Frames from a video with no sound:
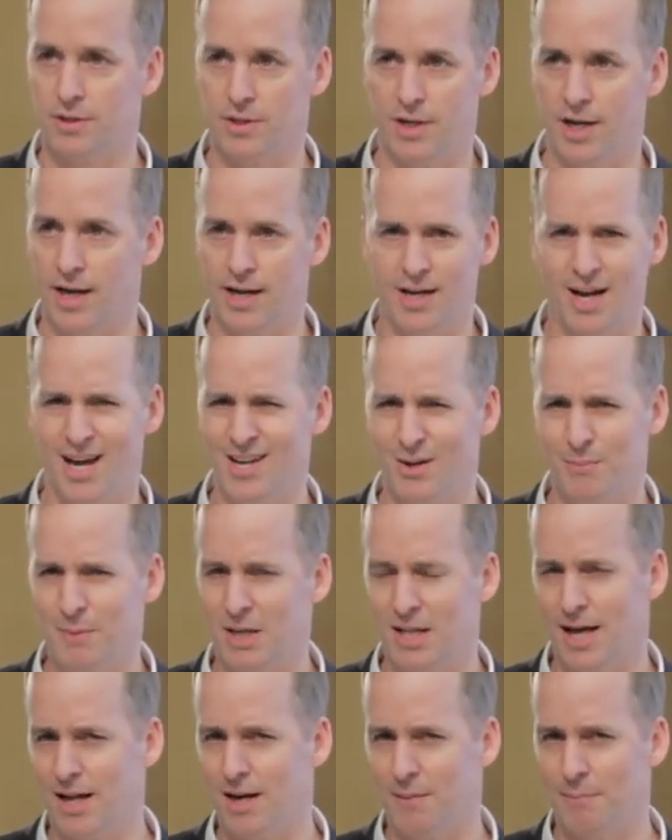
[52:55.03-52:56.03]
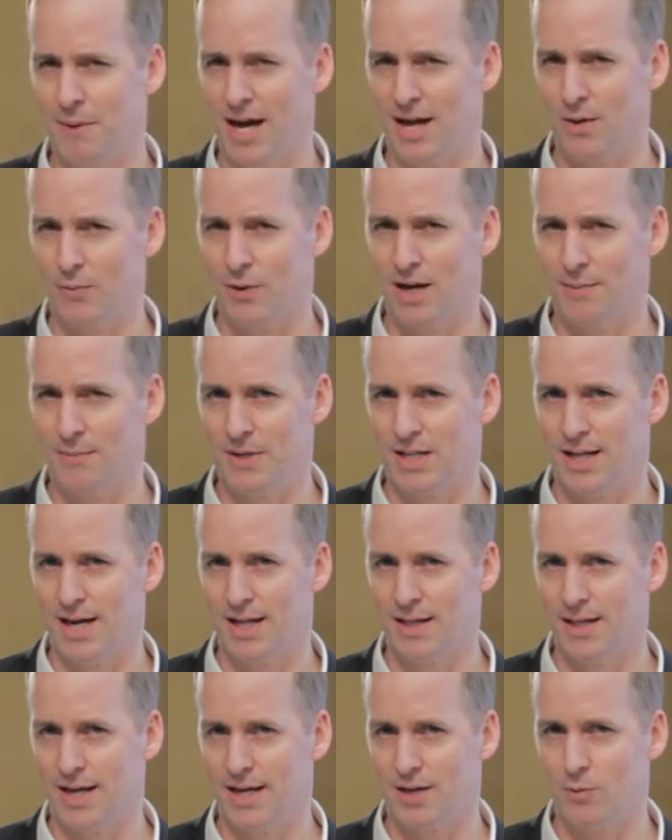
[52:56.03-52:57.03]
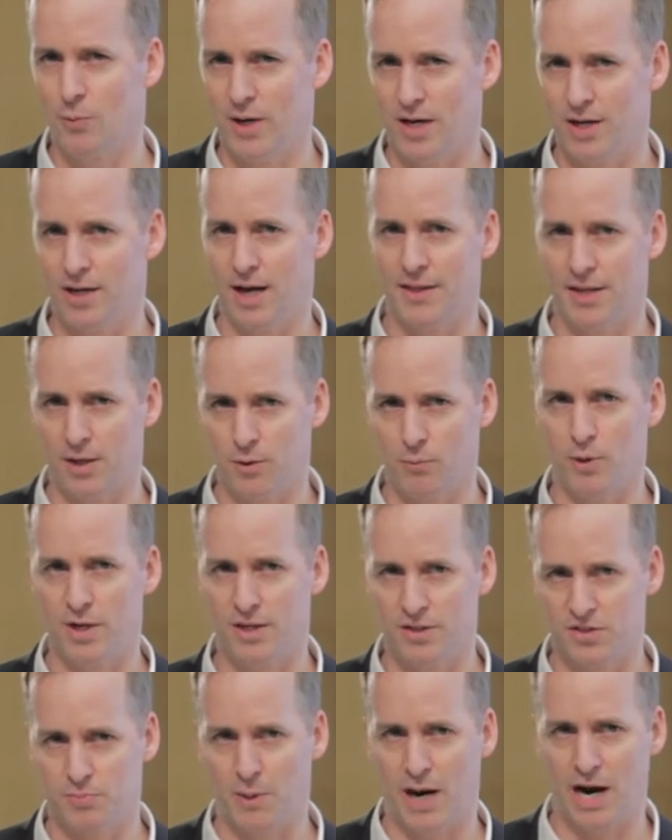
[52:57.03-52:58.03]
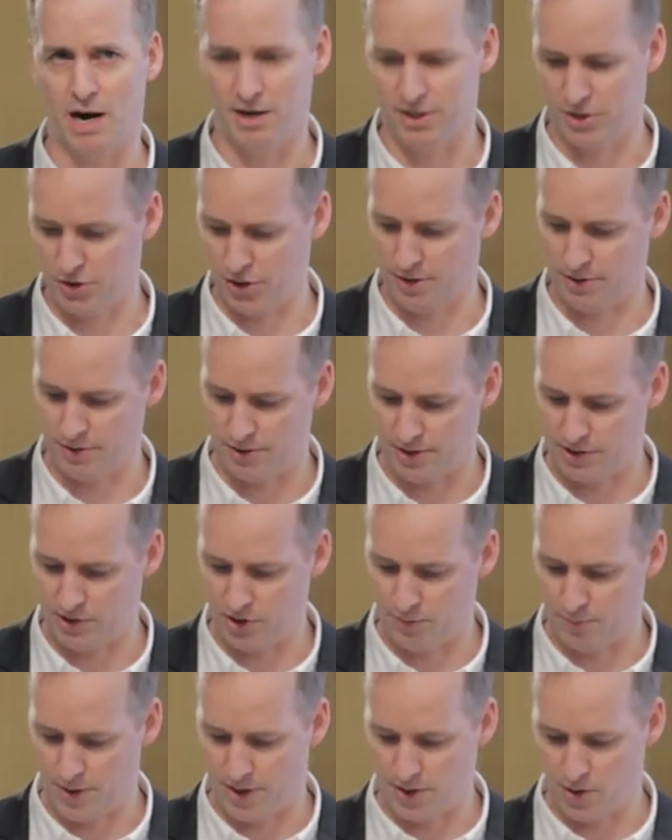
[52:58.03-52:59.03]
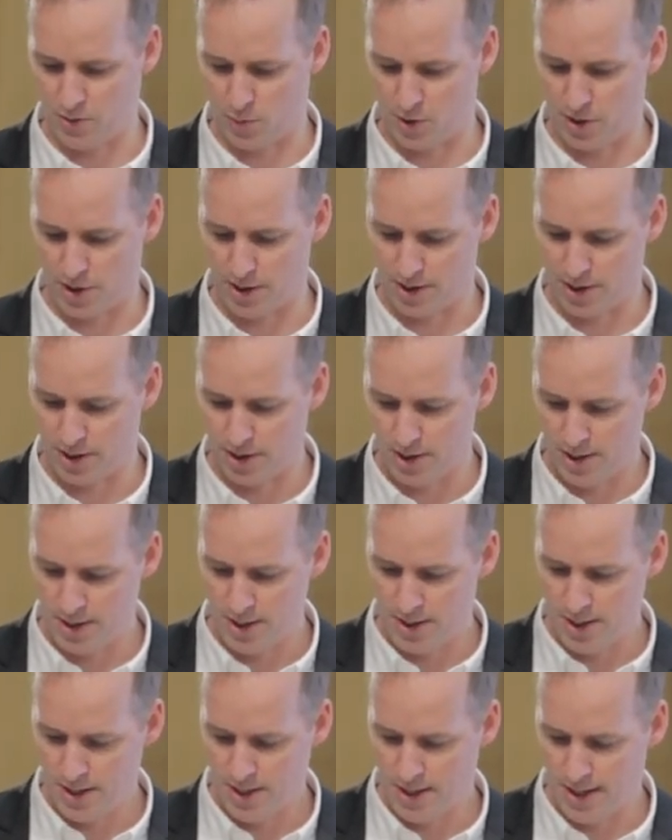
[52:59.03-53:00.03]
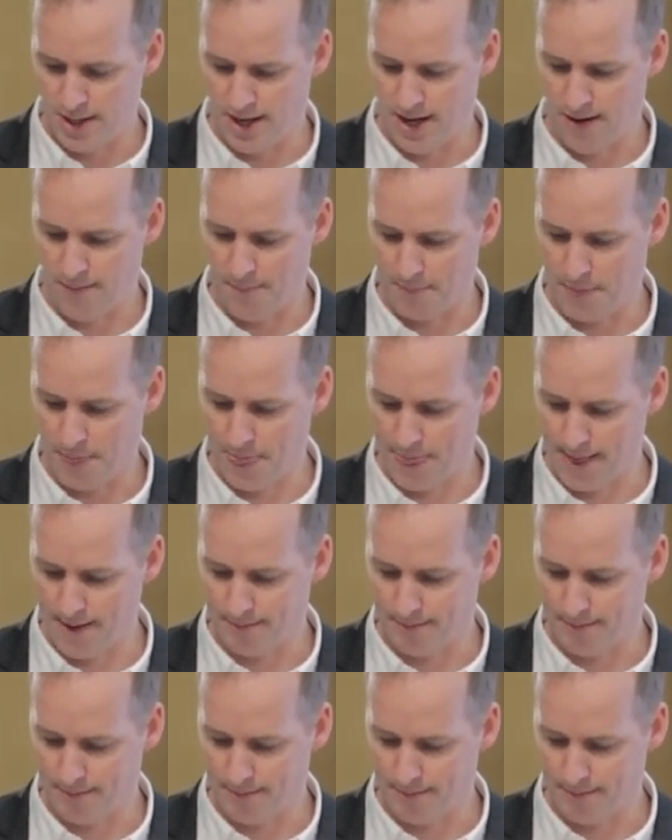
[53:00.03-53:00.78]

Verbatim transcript: And I, I, don't mean that in a bad way. I mean that like we I think we inspire each other to do better work. Um,